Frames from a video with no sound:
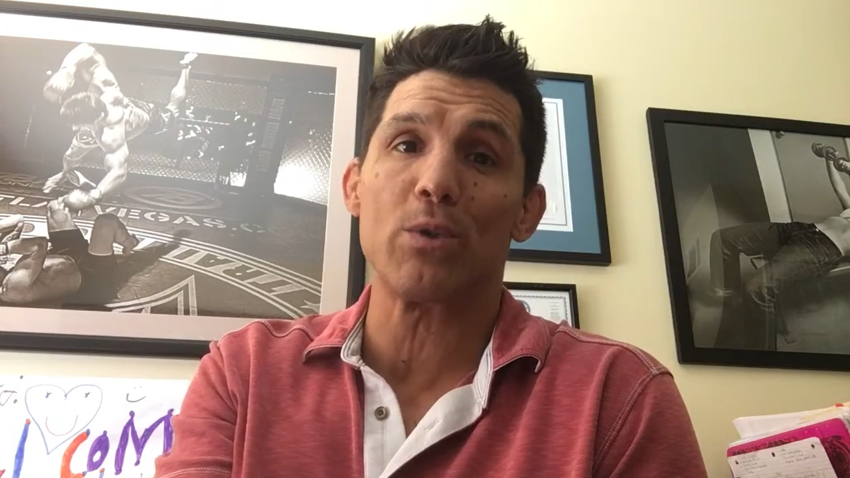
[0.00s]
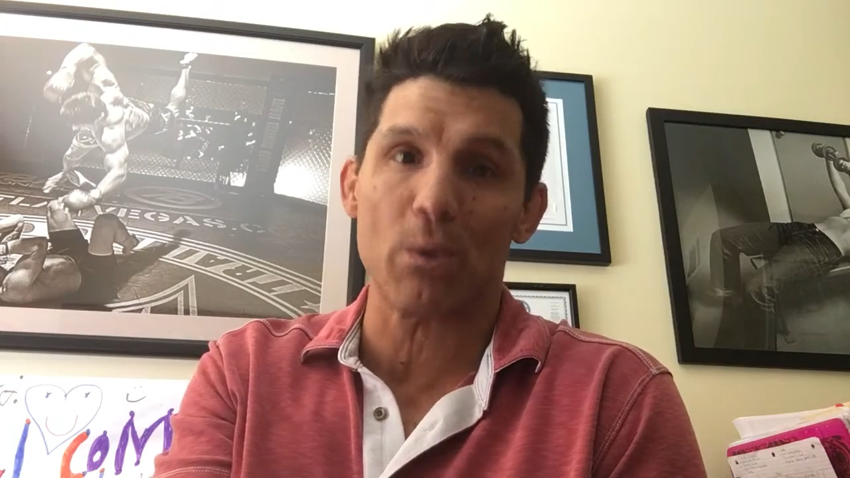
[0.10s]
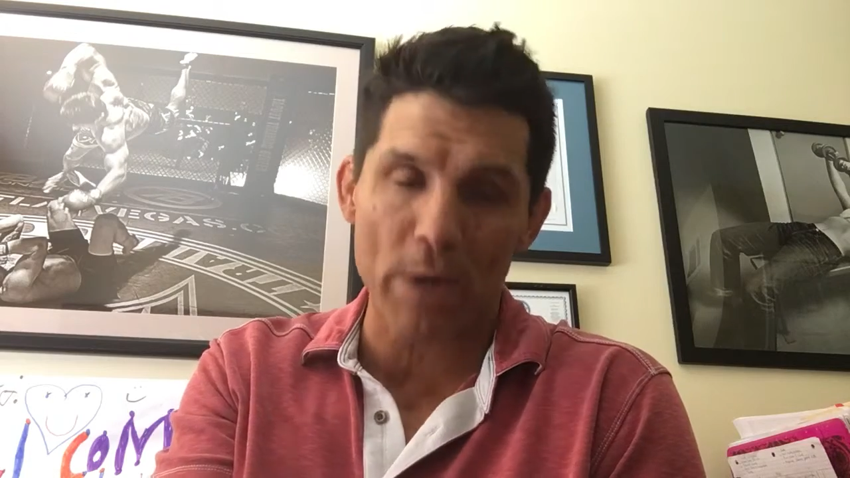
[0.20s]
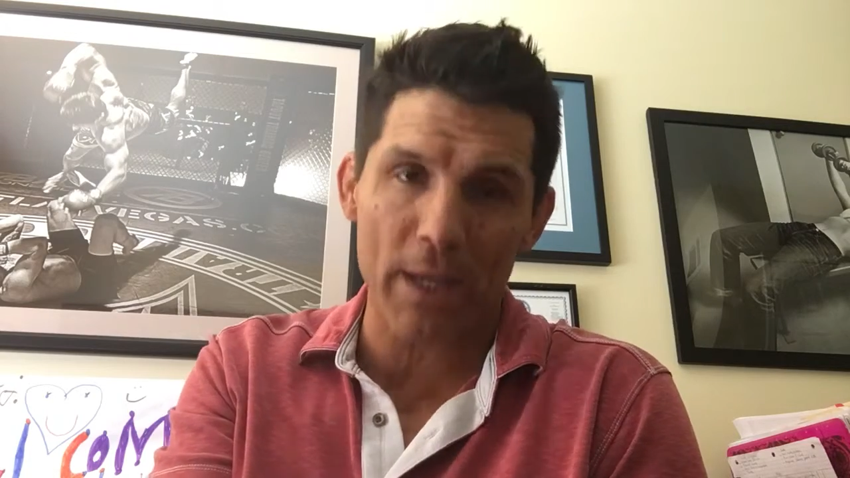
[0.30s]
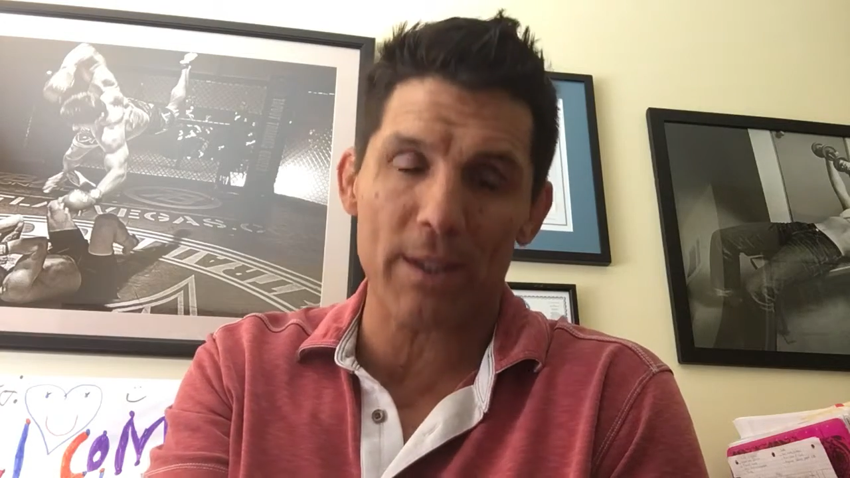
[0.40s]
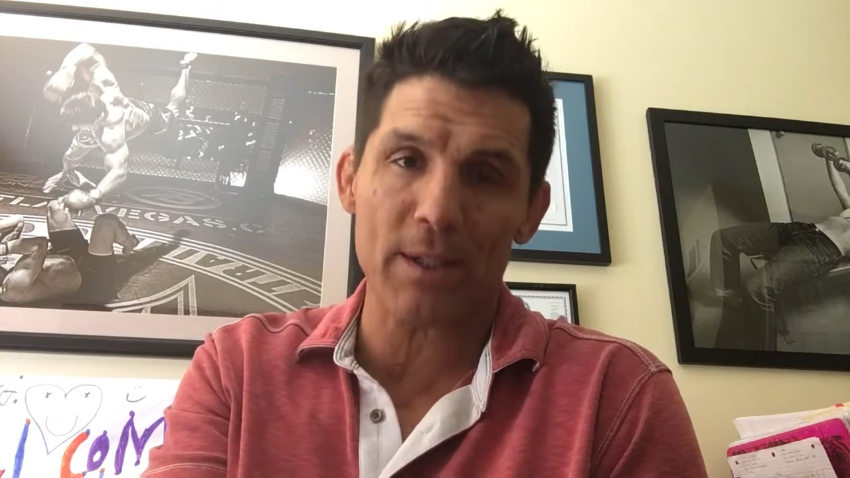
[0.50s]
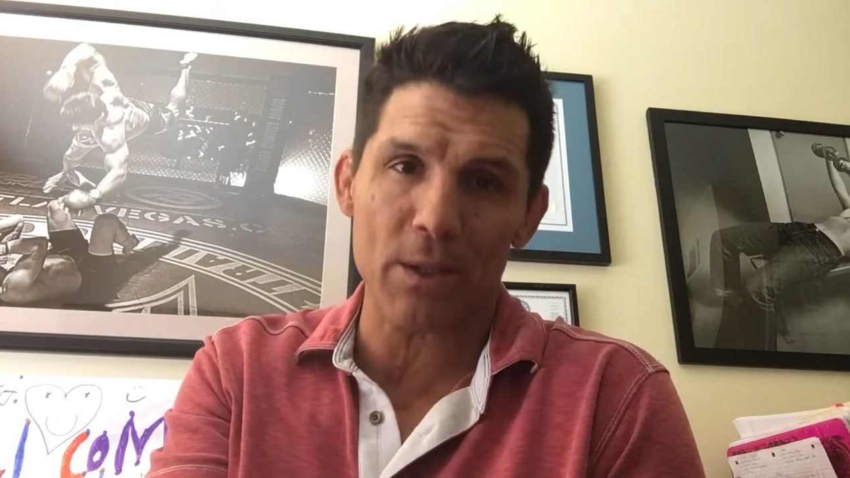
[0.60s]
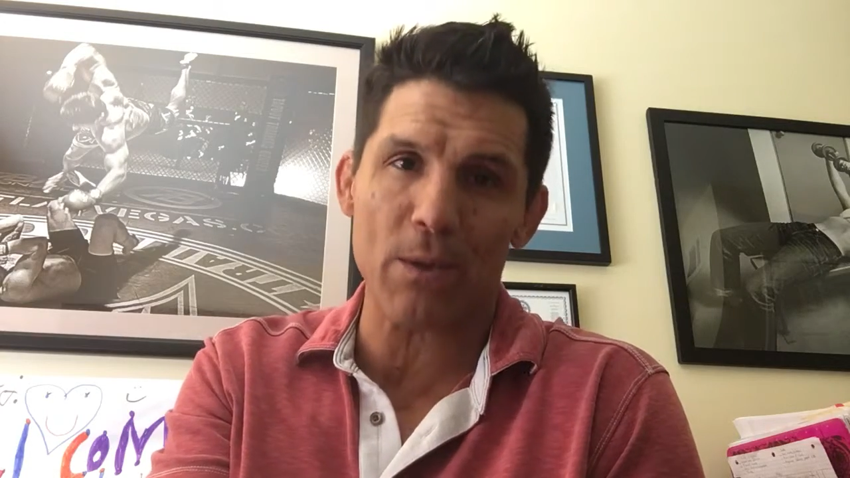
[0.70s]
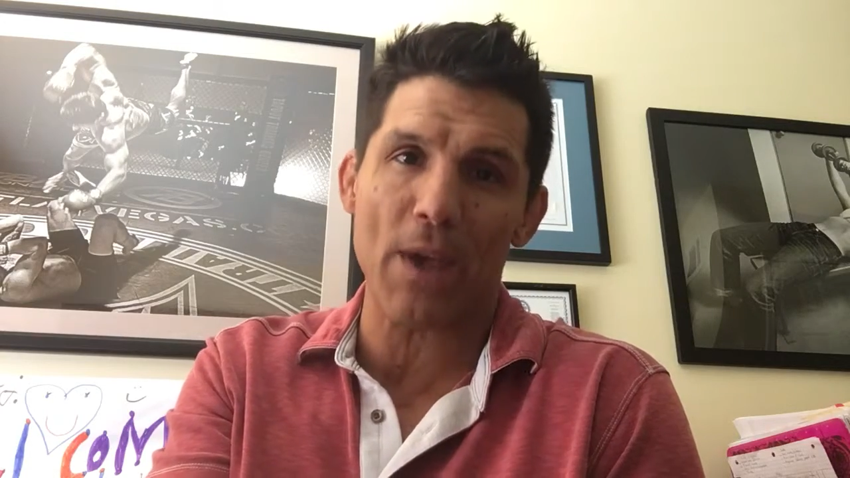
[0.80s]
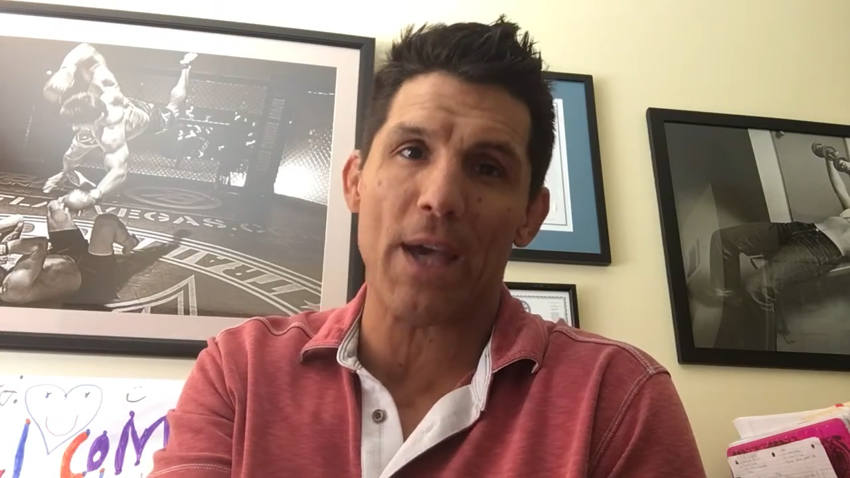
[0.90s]
directly
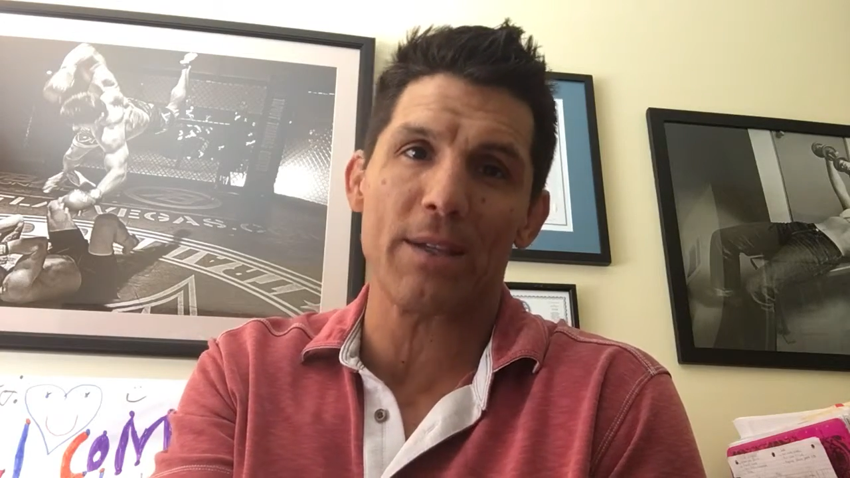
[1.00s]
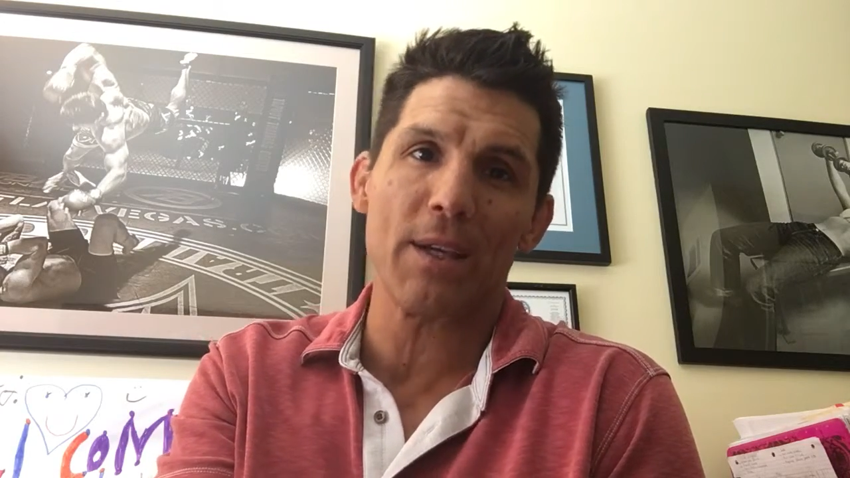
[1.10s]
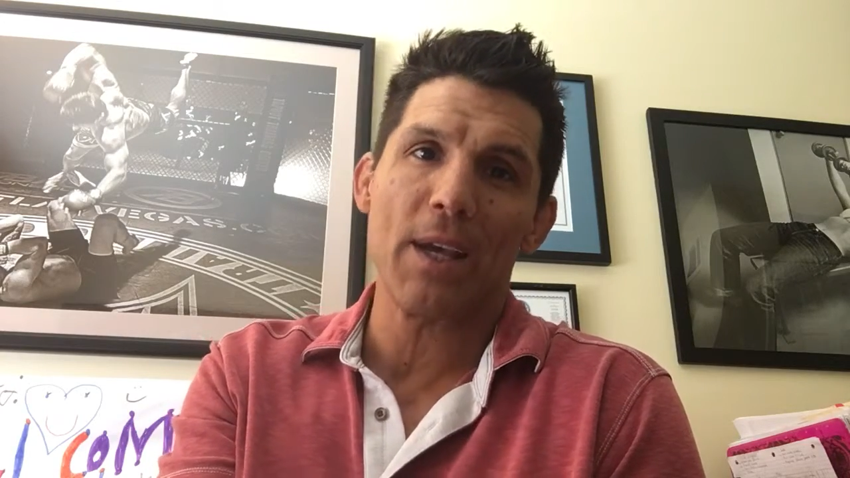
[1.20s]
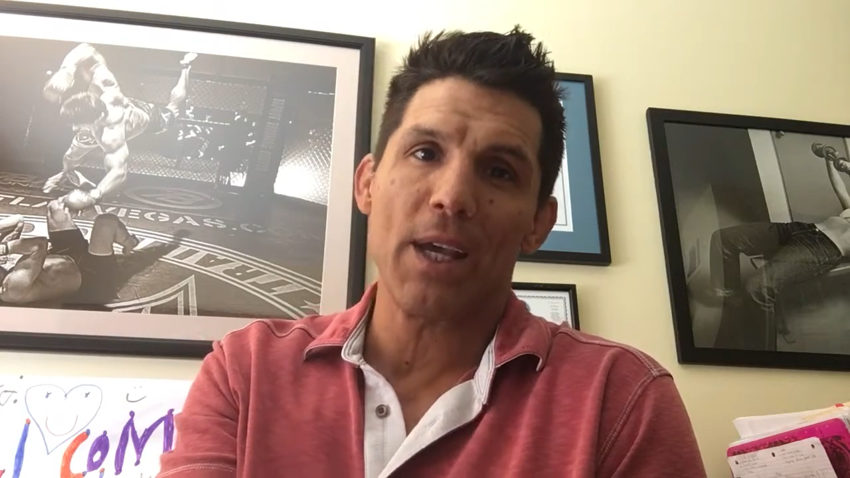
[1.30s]
to that.